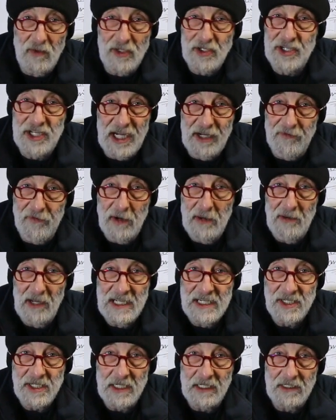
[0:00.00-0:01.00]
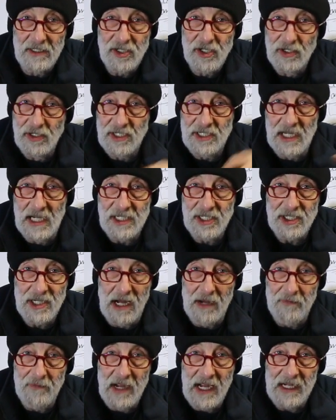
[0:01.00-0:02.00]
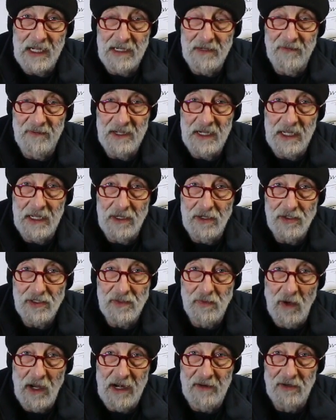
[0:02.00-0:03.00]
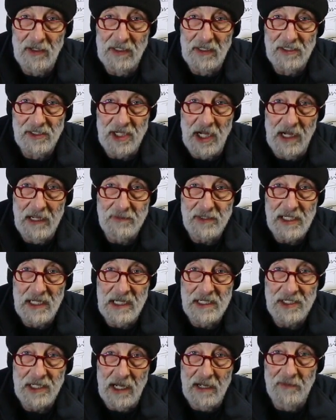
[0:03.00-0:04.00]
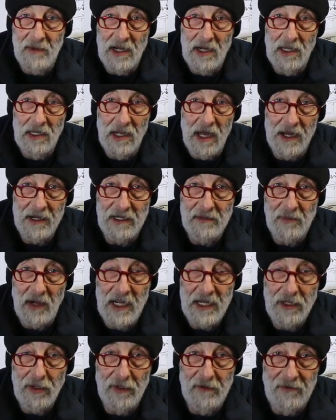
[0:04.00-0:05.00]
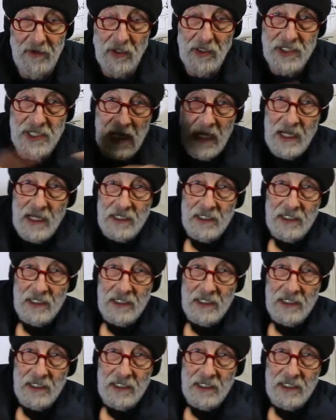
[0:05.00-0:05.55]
We're self-replacing. As soon as I stop making videos, whatever little time slice I'm allotted by universe